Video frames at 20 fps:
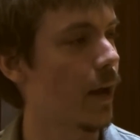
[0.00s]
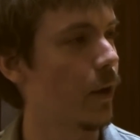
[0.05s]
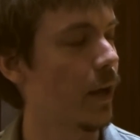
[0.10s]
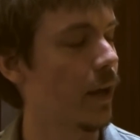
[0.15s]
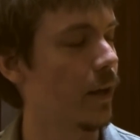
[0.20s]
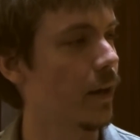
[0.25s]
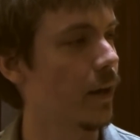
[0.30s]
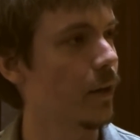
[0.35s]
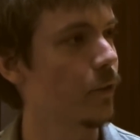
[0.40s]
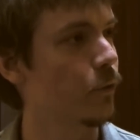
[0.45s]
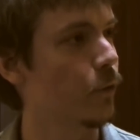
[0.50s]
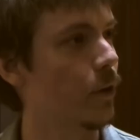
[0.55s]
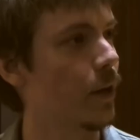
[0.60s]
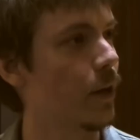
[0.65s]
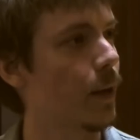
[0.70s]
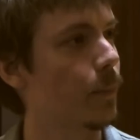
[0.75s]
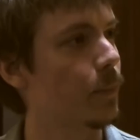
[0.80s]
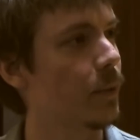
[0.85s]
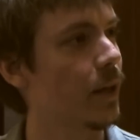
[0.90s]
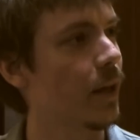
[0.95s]
an Android
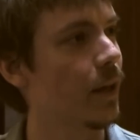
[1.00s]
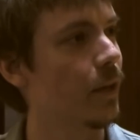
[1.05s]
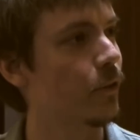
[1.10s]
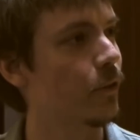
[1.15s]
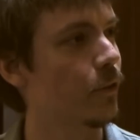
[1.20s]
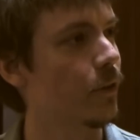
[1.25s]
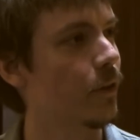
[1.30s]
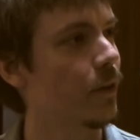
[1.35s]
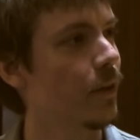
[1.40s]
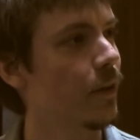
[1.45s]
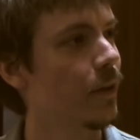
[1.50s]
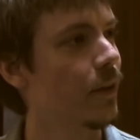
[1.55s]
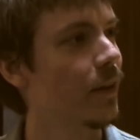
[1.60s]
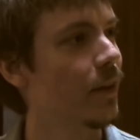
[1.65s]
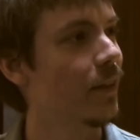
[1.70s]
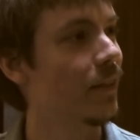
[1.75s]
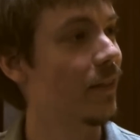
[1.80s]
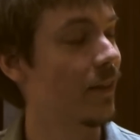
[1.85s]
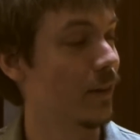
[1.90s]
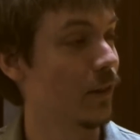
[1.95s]
application
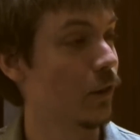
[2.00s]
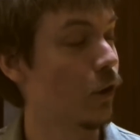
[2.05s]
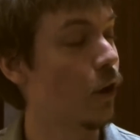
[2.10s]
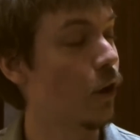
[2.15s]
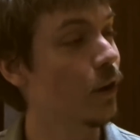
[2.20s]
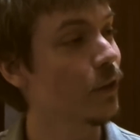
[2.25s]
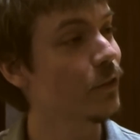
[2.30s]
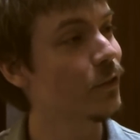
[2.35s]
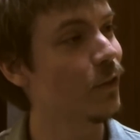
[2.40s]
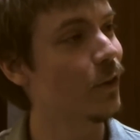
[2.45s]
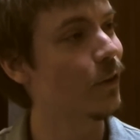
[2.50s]
that logs